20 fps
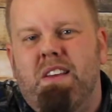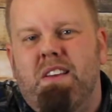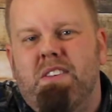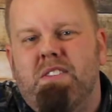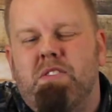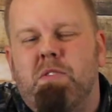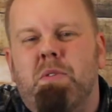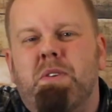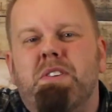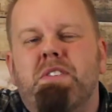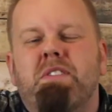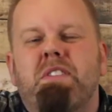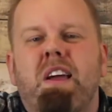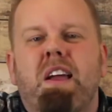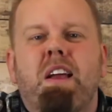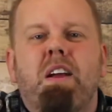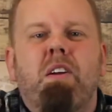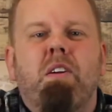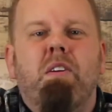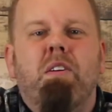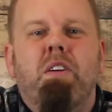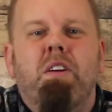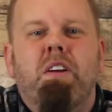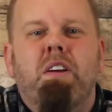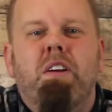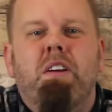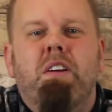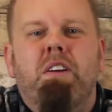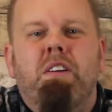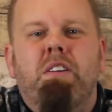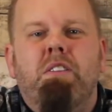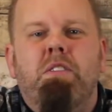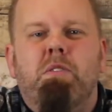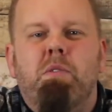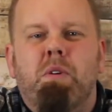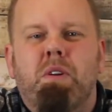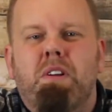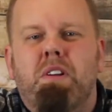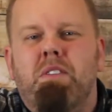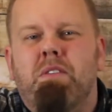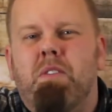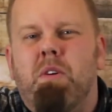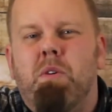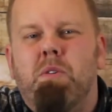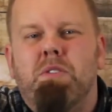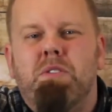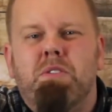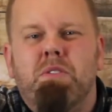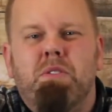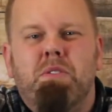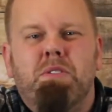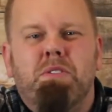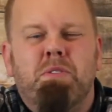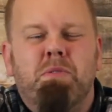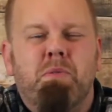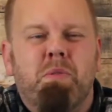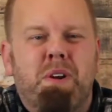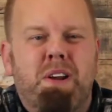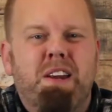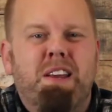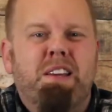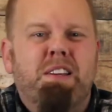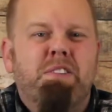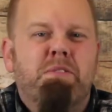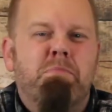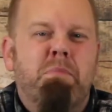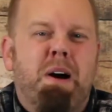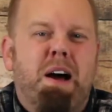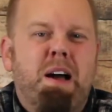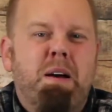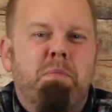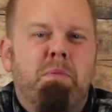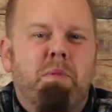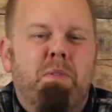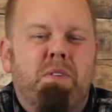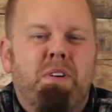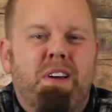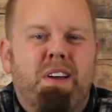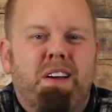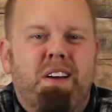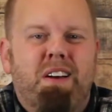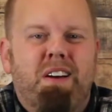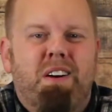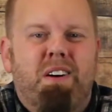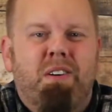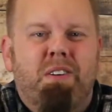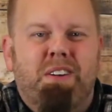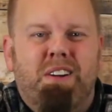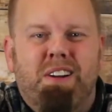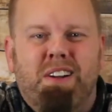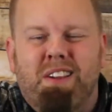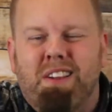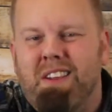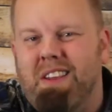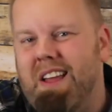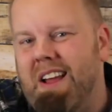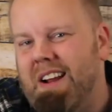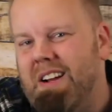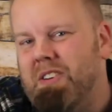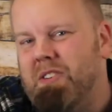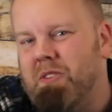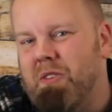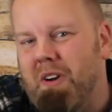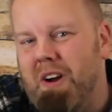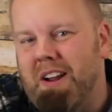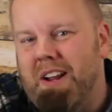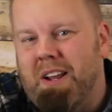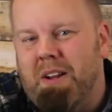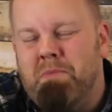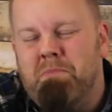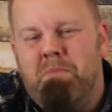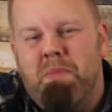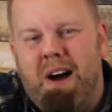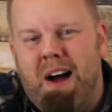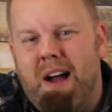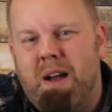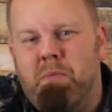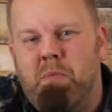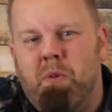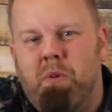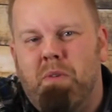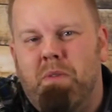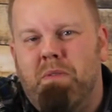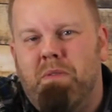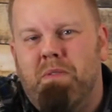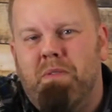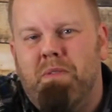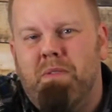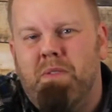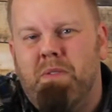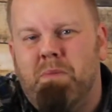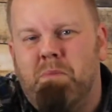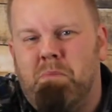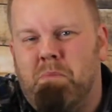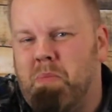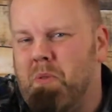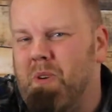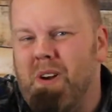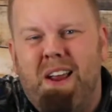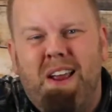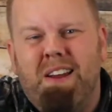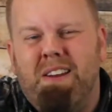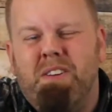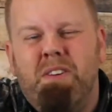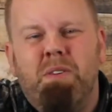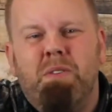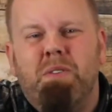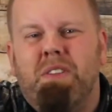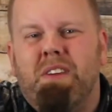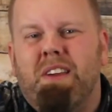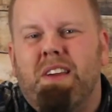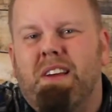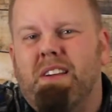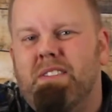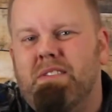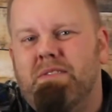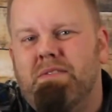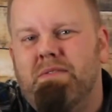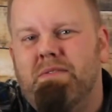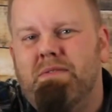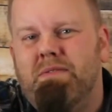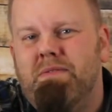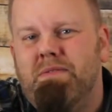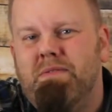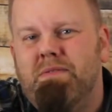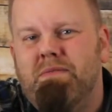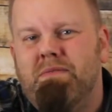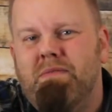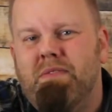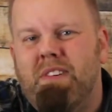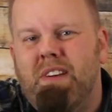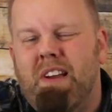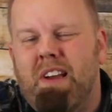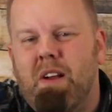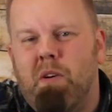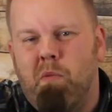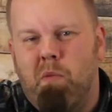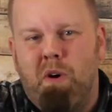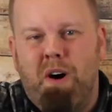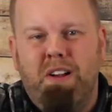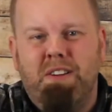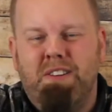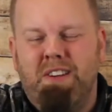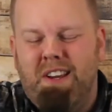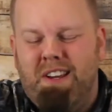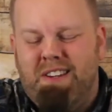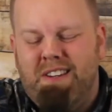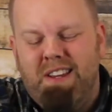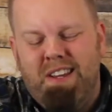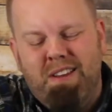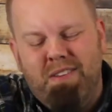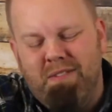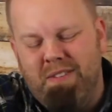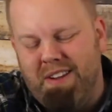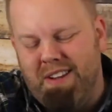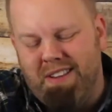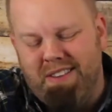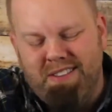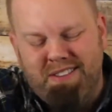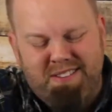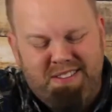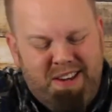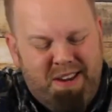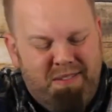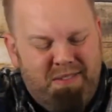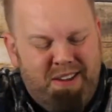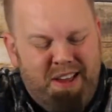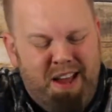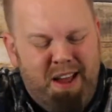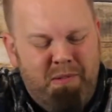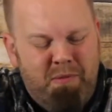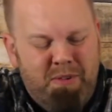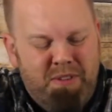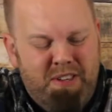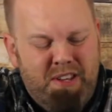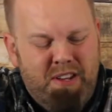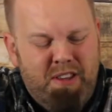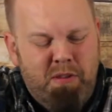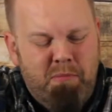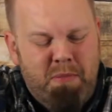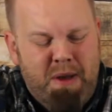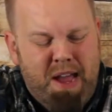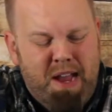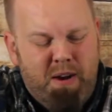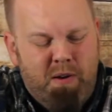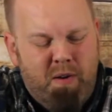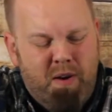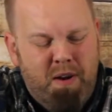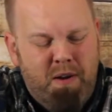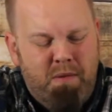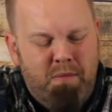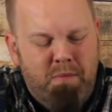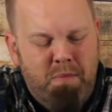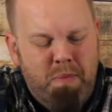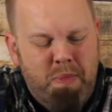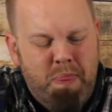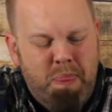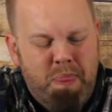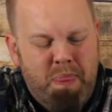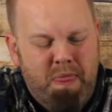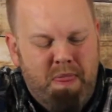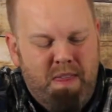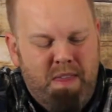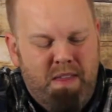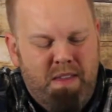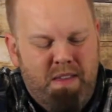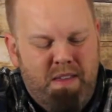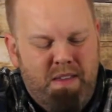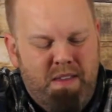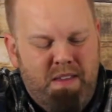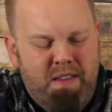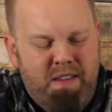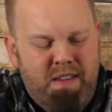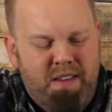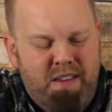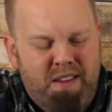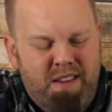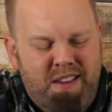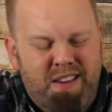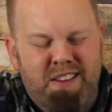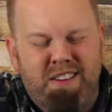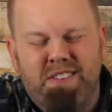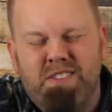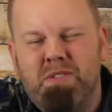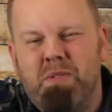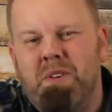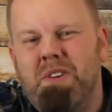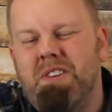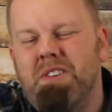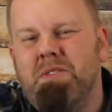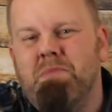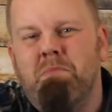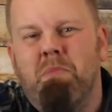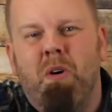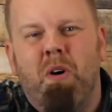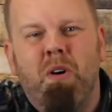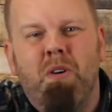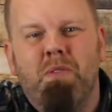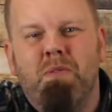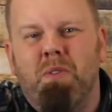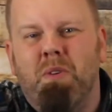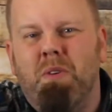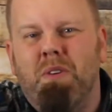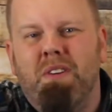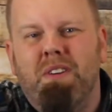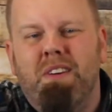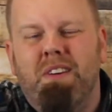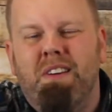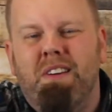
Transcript: So he's there doing devotionals and reading his Bible on an electronic Bible, brand new then, and watching TV at the same time with it in the background. So he just marveled.